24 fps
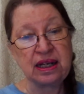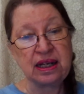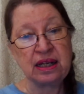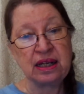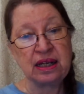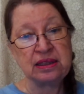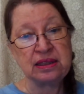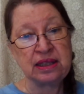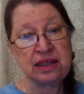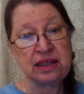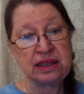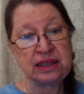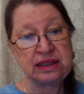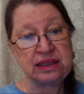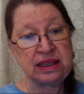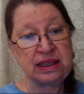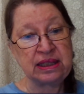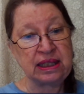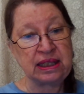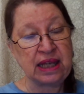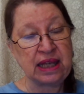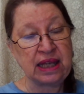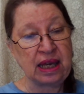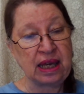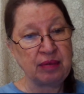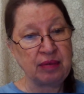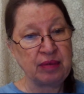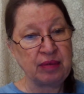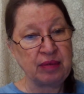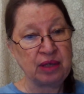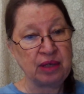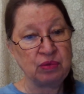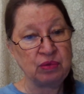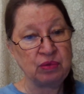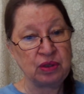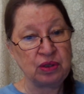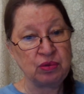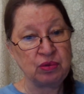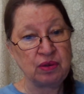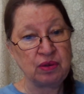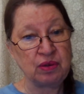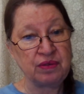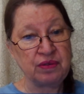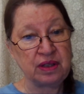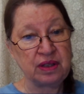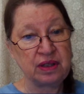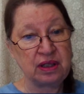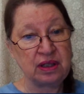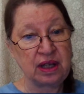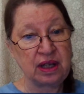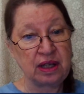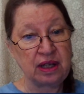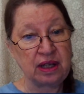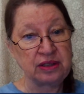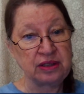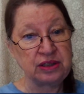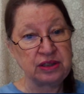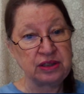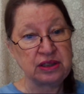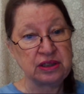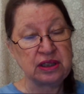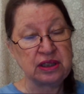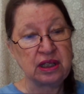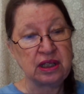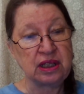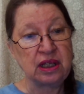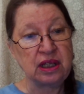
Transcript: unless he came in with $1,200.